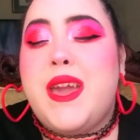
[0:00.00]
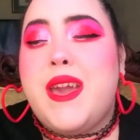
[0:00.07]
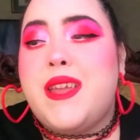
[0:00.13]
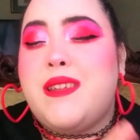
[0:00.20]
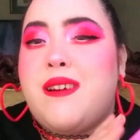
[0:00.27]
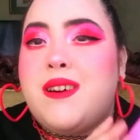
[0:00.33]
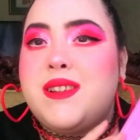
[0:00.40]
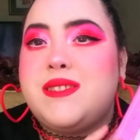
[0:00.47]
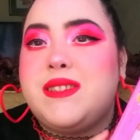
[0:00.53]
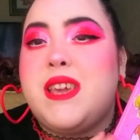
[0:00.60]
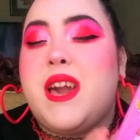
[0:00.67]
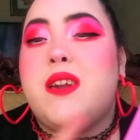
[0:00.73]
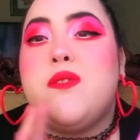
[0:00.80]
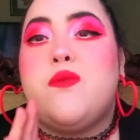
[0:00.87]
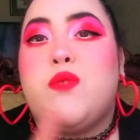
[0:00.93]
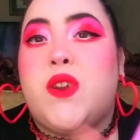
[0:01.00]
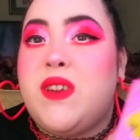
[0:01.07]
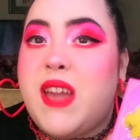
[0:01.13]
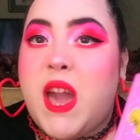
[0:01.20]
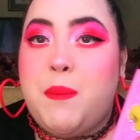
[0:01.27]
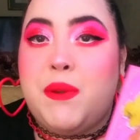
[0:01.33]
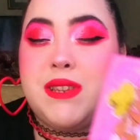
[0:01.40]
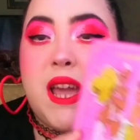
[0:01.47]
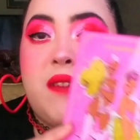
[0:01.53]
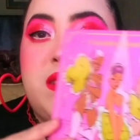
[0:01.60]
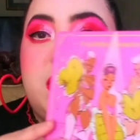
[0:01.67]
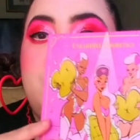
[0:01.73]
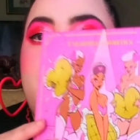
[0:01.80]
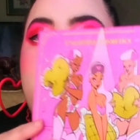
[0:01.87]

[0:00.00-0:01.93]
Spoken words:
And honestly, I am very happy to have this in my